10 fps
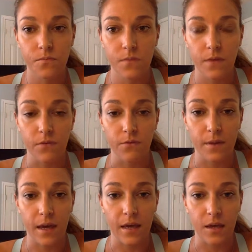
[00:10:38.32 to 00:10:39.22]
If you've been
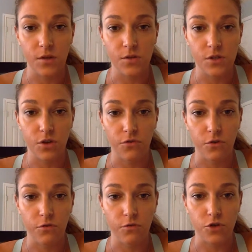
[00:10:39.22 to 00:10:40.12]
liking using your
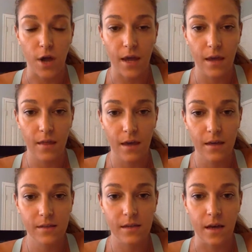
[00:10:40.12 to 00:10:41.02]
phone for tracking
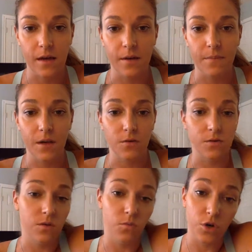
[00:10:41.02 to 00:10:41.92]
things and you
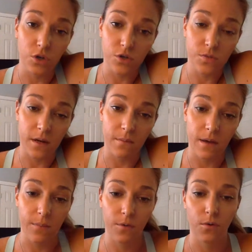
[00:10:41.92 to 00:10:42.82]
didn't want to use pen and
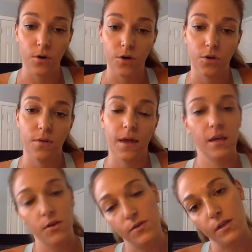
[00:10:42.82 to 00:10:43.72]
paper, or you're
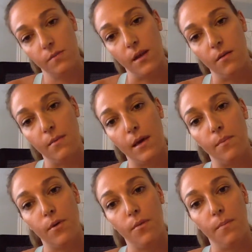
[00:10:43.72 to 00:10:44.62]
liking using pen and
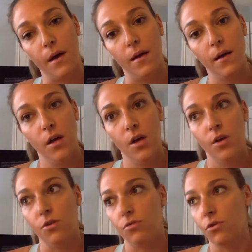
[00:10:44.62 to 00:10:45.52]
paper, but
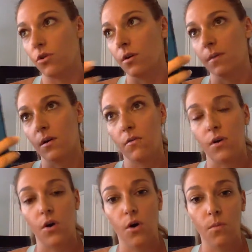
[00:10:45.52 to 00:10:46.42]
you know you're going to be on the
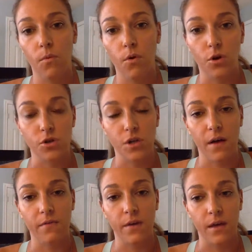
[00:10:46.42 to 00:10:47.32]
go more or
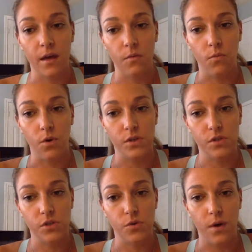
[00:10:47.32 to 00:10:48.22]
traveling and want
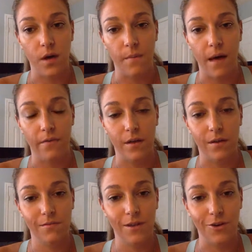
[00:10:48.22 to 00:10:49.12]
to have it
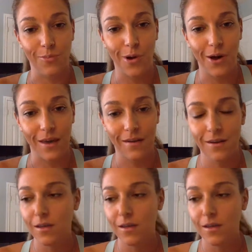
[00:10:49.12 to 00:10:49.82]
in your pocket.